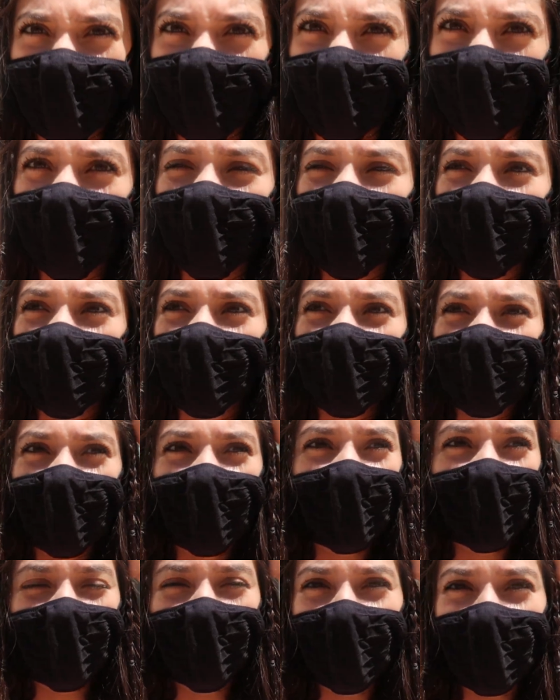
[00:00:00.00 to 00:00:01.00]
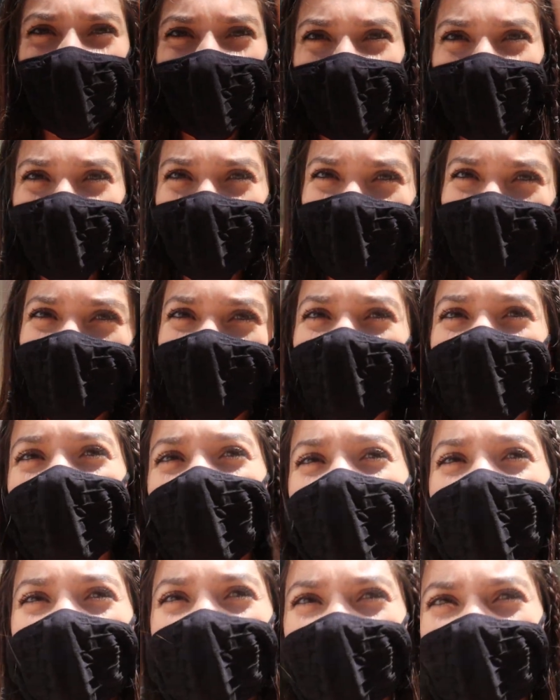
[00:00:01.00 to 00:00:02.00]
So the first store I'm gonna go
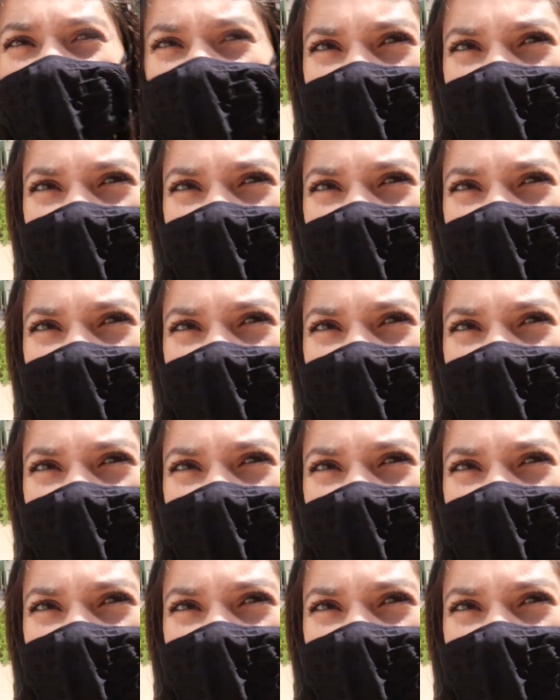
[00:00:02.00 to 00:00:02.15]
to is